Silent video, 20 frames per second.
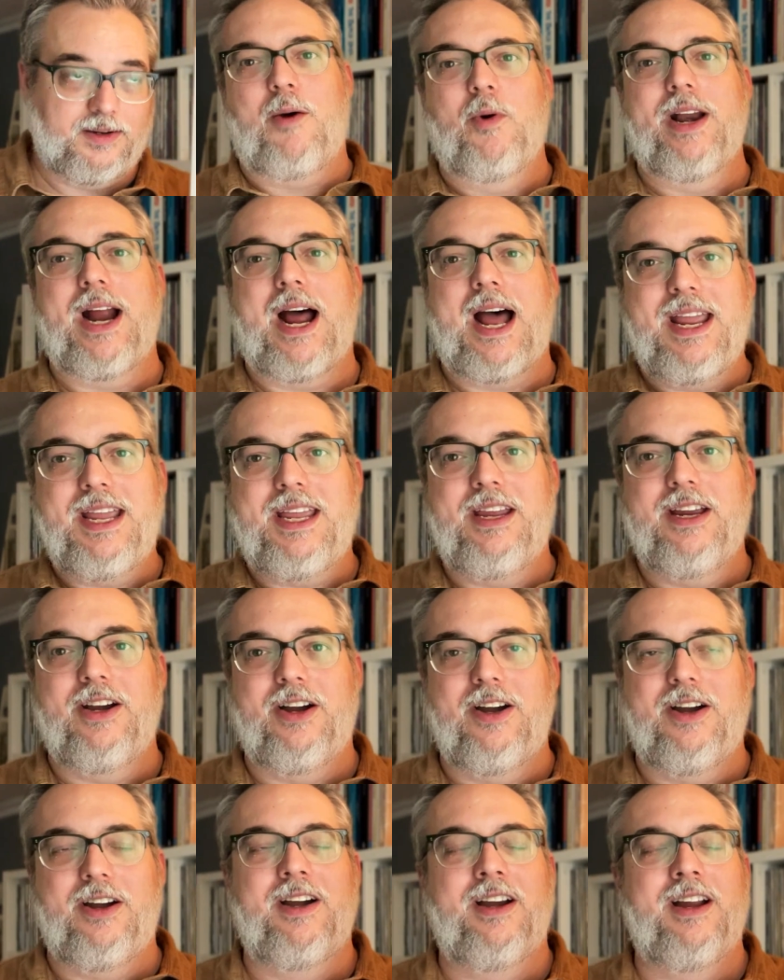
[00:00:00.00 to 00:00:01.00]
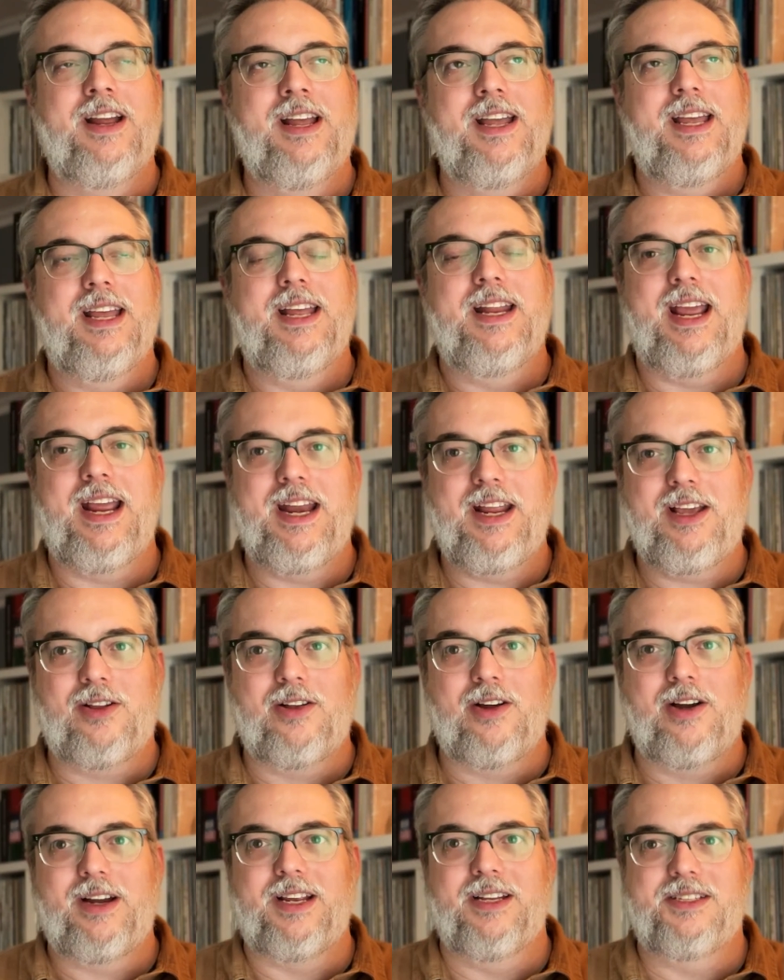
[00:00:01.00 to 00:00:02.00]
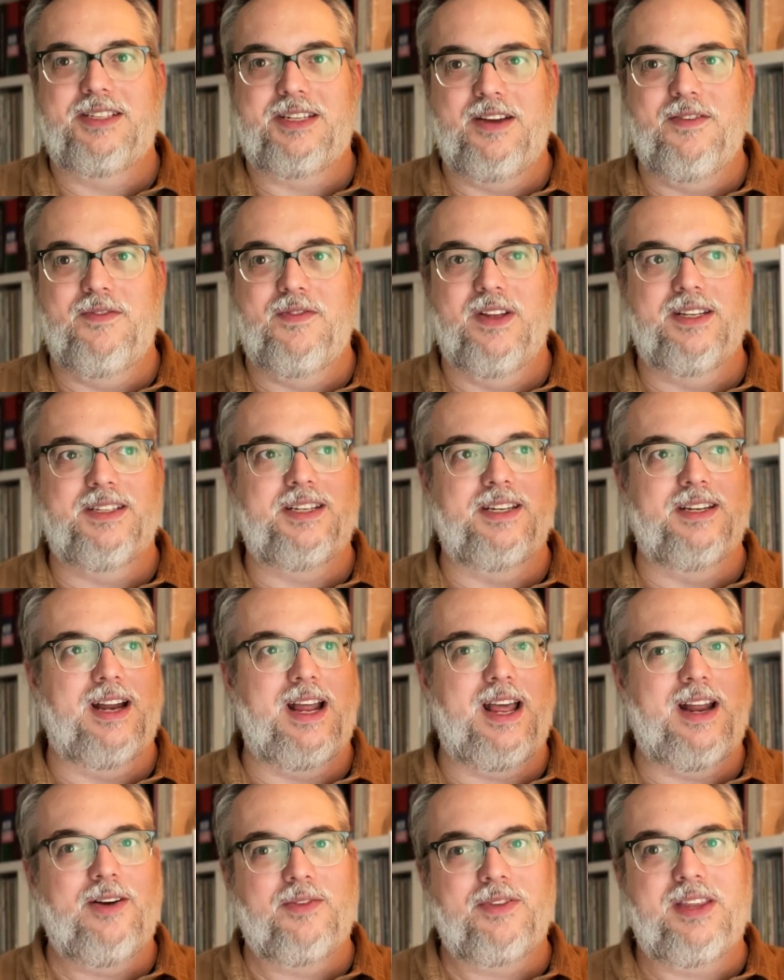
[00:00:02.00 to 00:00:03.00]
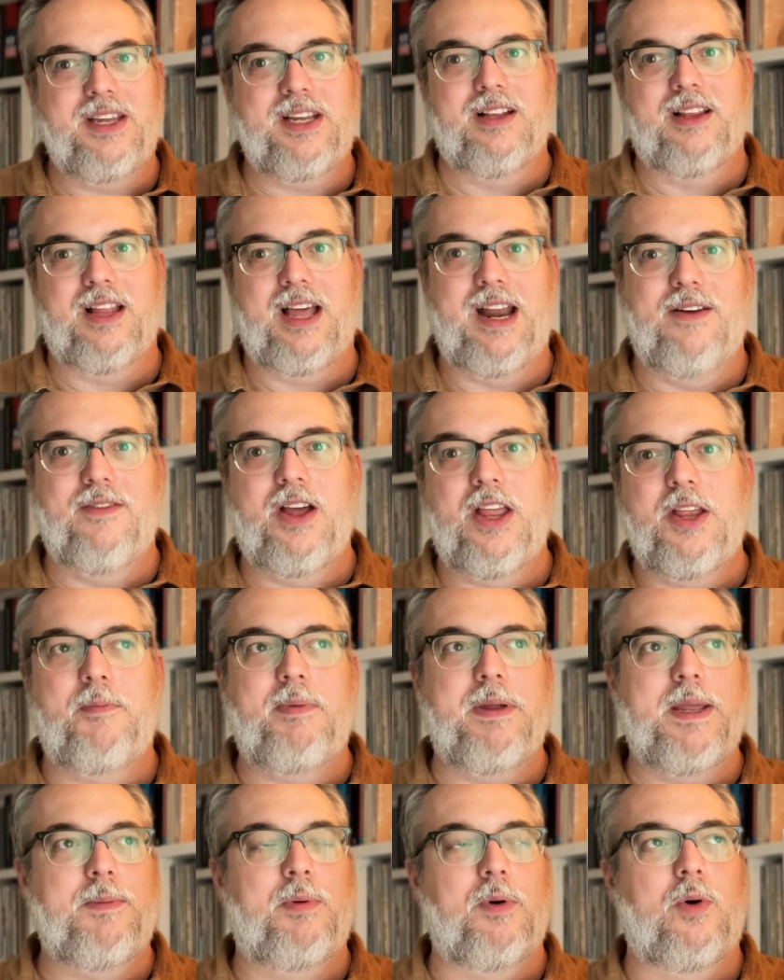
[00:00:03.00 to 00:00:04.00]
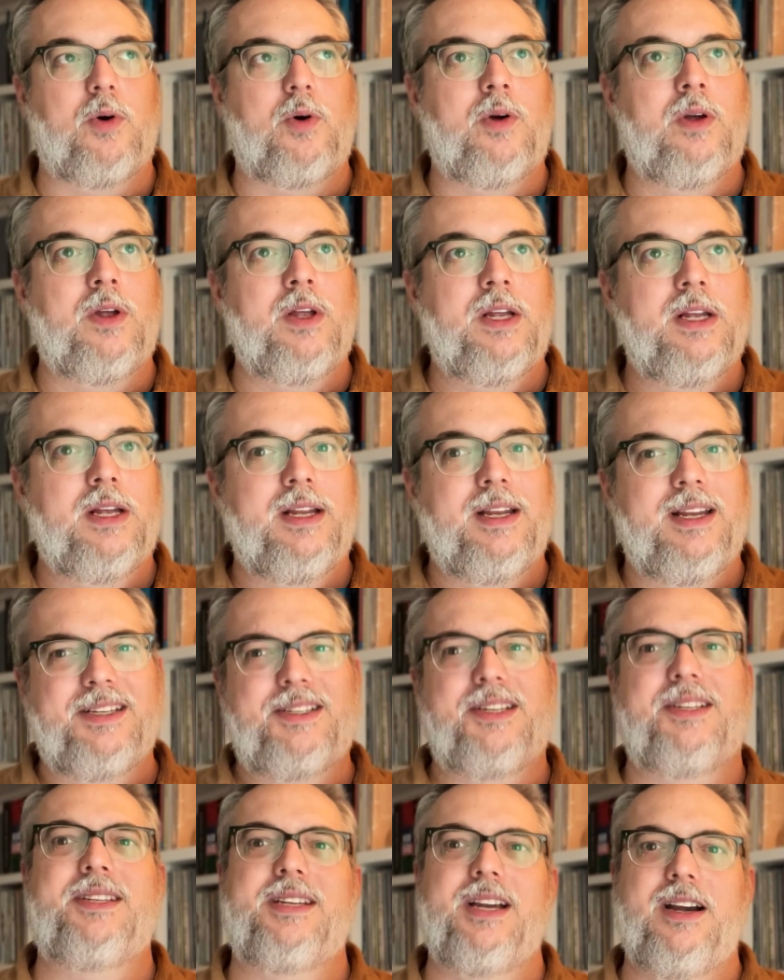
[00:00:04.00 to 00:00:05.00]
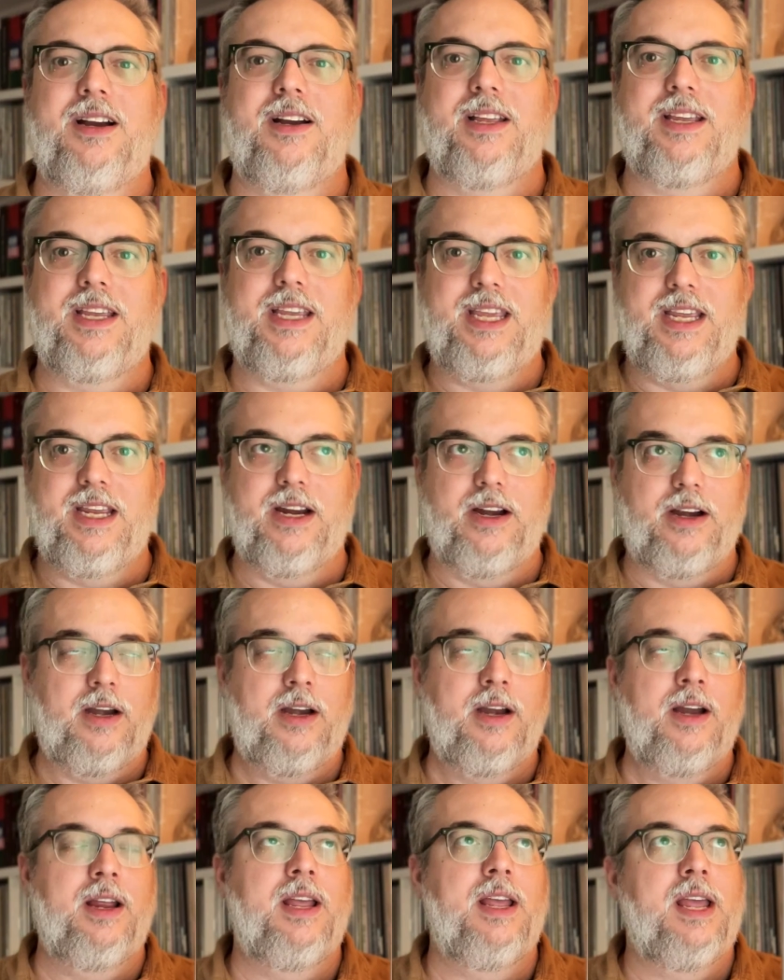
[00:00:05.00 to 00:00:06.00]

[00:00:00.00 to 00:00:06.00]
What I hear in Annie Clark and St. Vincent, I don't think a lot of other people necessarily hear.